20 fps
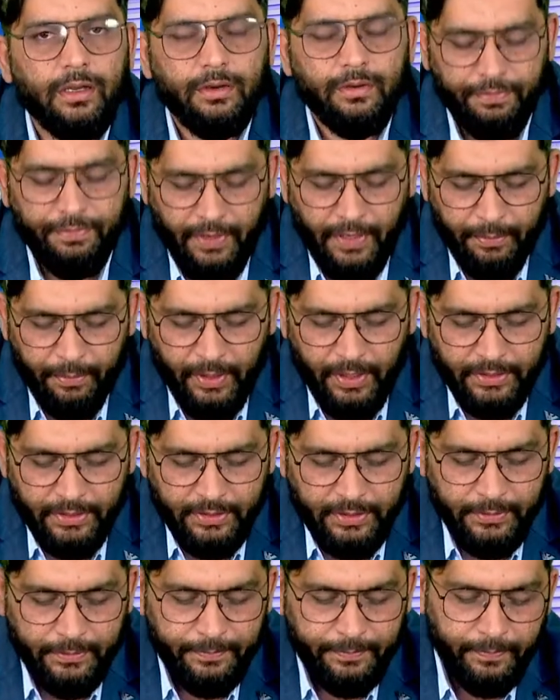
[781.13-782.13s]
5 marks.
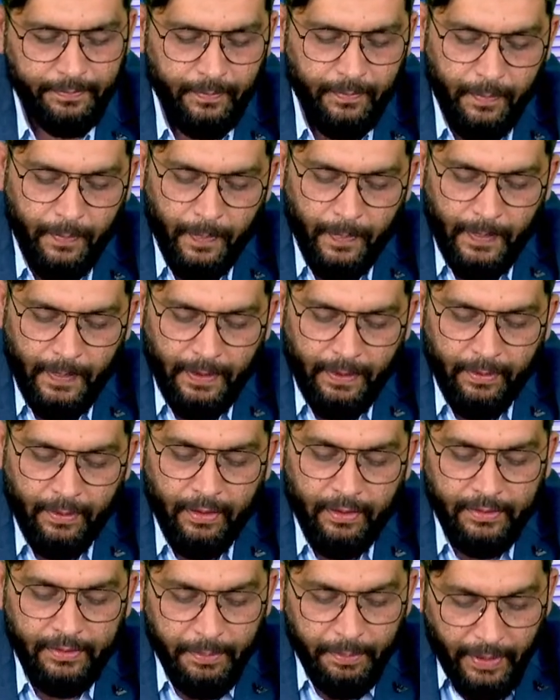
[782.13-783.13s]

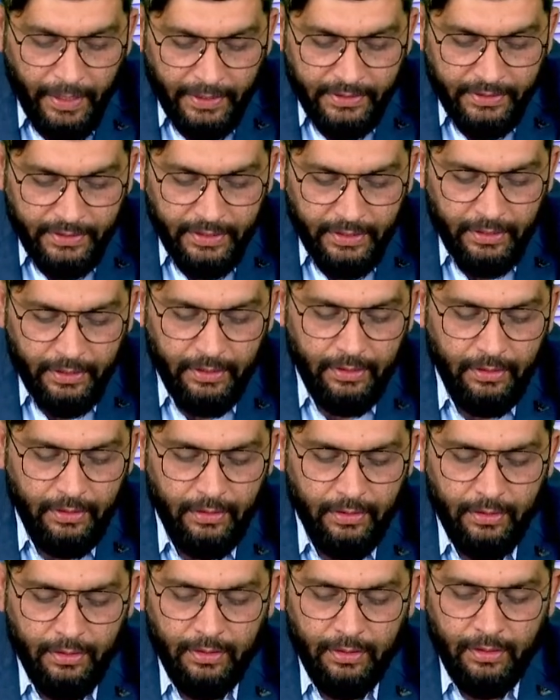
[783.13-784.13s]
The part C,
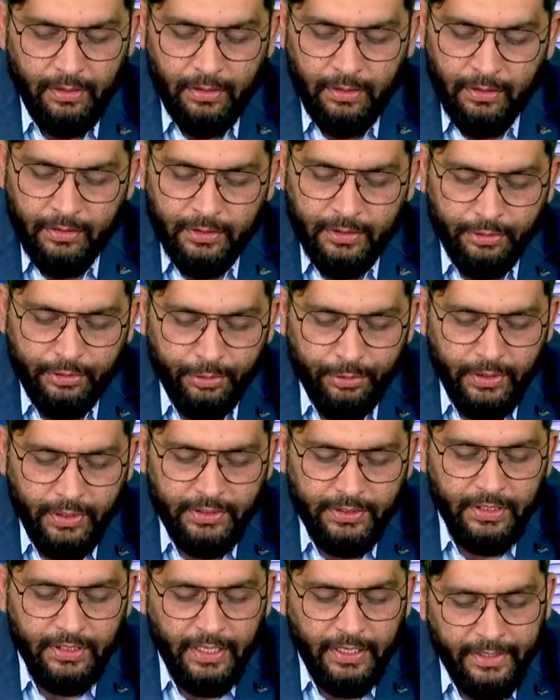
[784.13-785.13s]
the
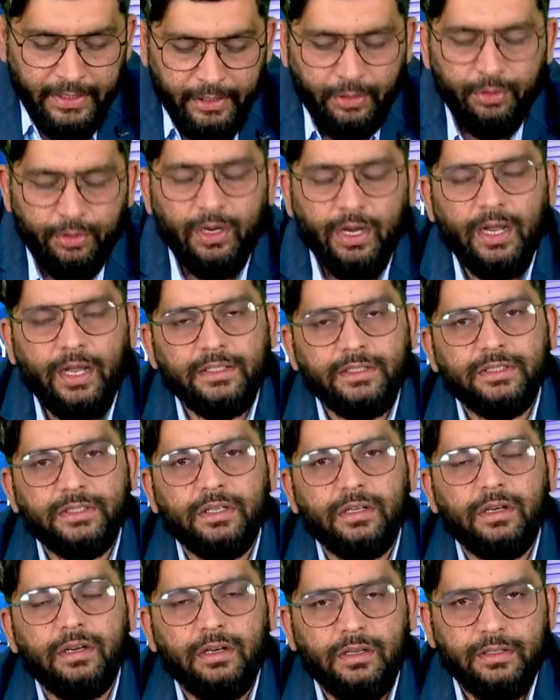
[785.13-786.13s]
students need to answer
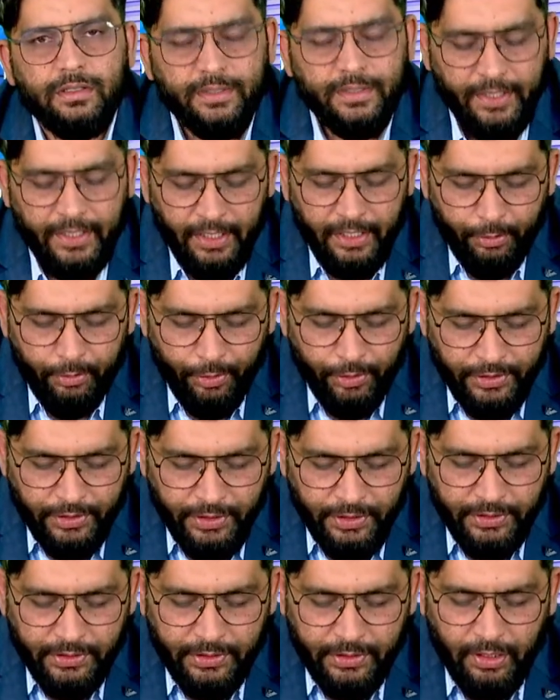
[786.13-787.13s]
3
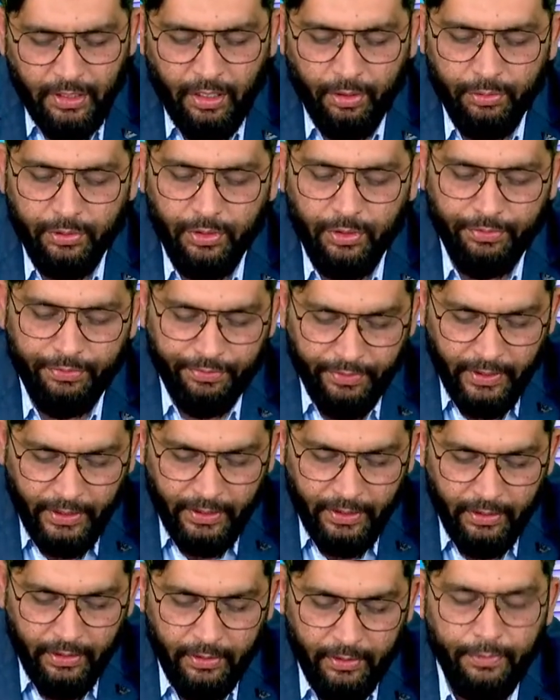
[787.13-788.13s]
questions out of 5,
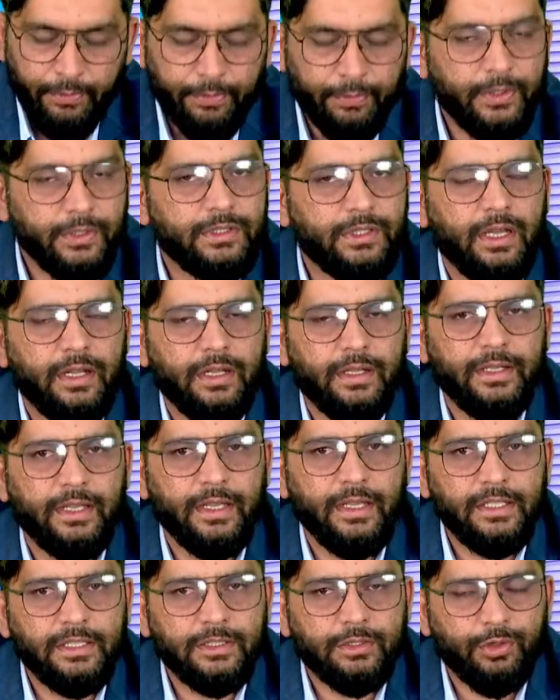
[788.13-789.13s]
which
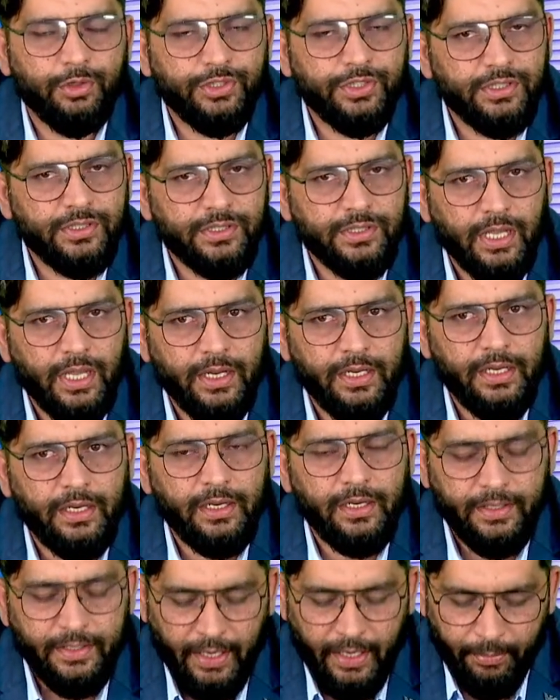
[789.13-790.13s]
each questions carry
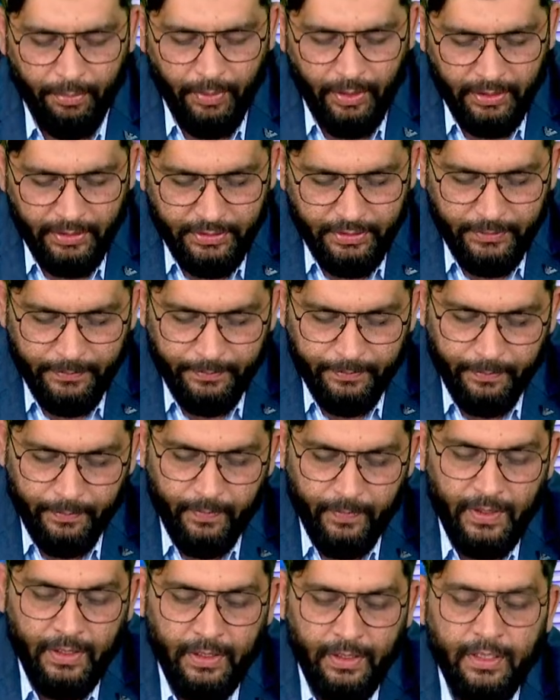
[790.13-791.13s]
10 marks.
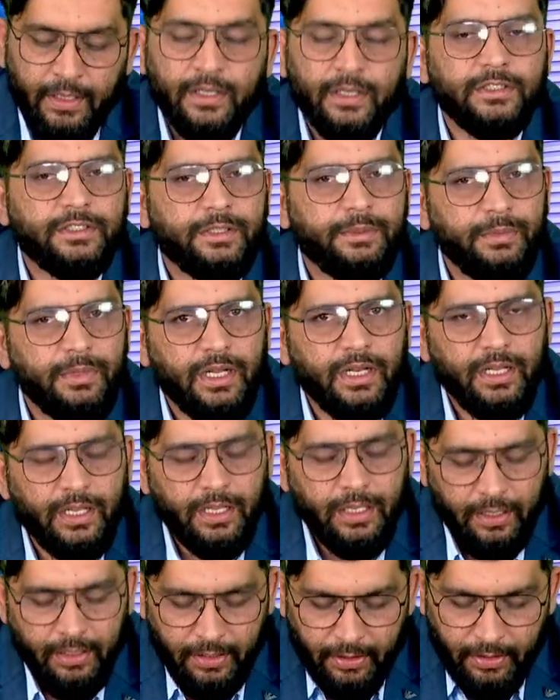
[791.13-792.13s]

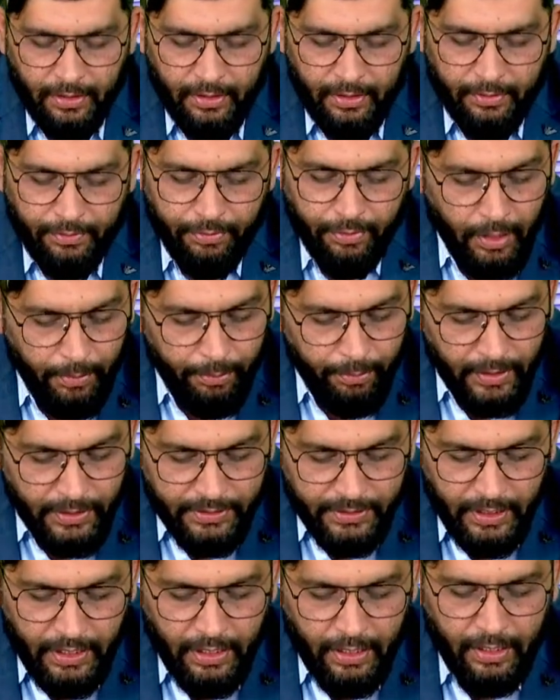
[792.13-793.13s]
Similarly, for
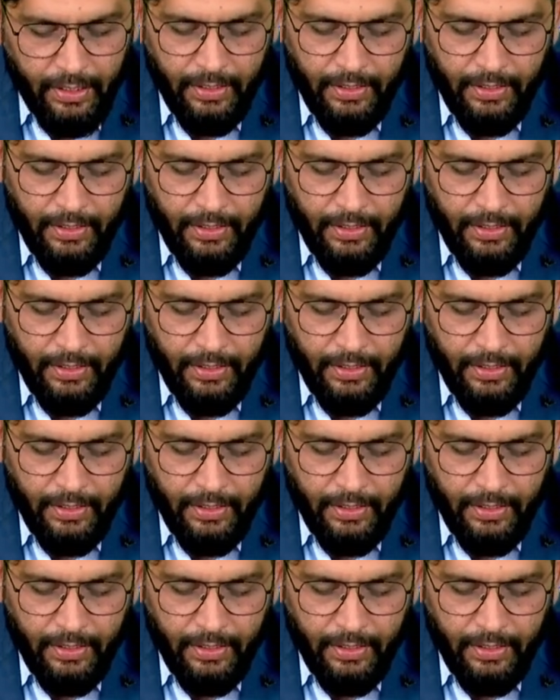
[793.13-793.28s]
MSc,